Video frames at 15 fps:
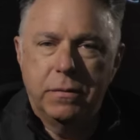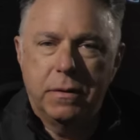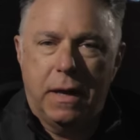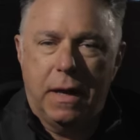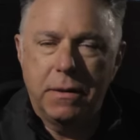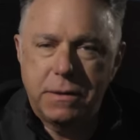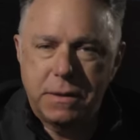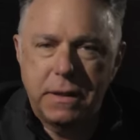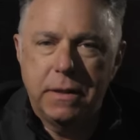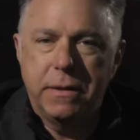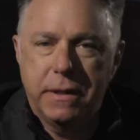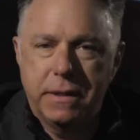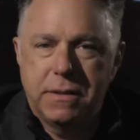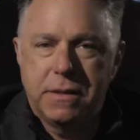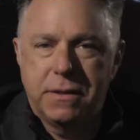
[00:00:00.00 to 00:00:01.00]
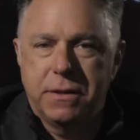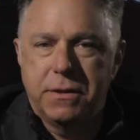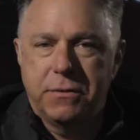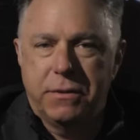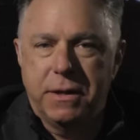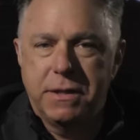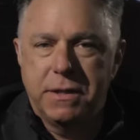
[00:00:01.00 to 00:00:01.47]
how serious the
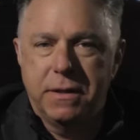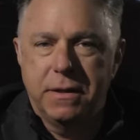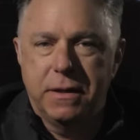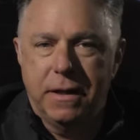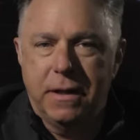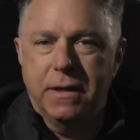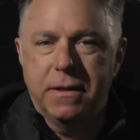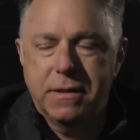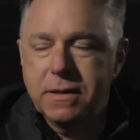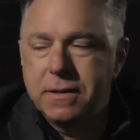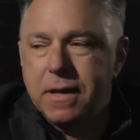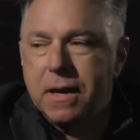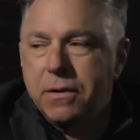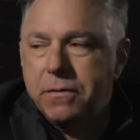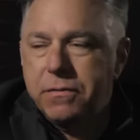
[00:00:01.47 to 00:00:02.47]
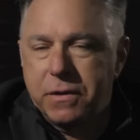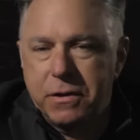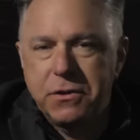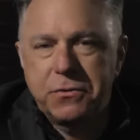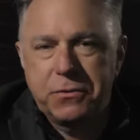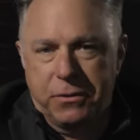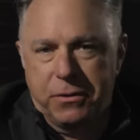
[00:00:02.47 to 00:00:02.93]
situation is. It's out of
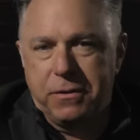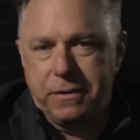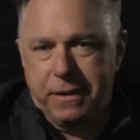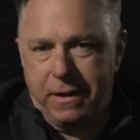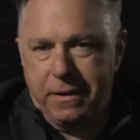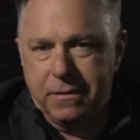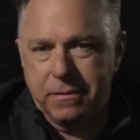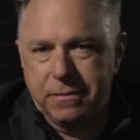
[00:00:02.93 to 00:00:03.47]
control now.